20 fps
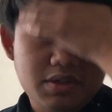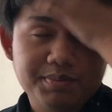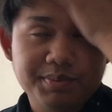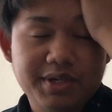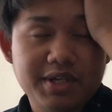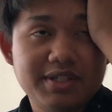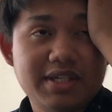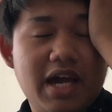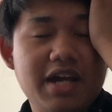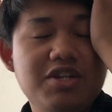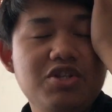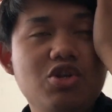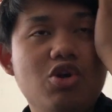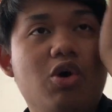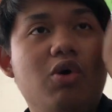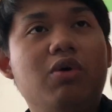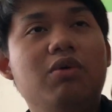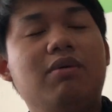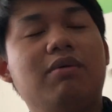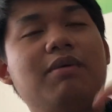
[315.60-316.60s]
because I
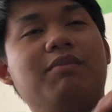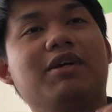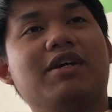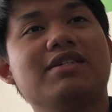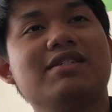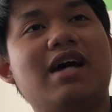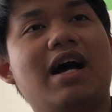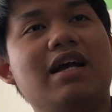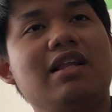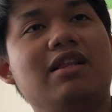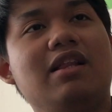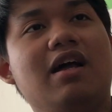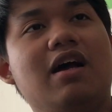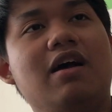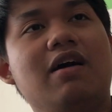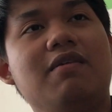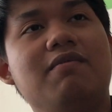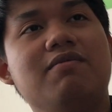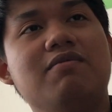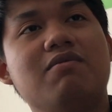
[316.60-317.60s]
know because I
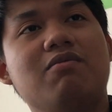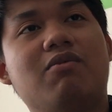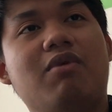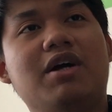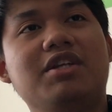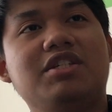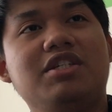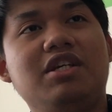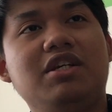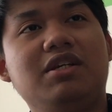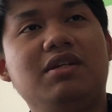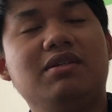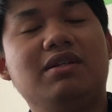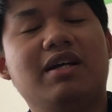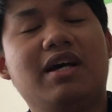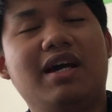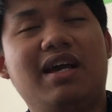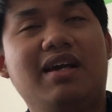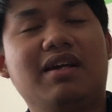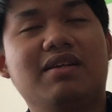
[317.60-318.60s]
love watching
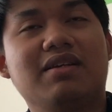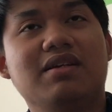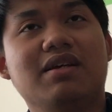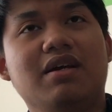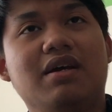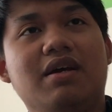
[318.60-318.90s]
like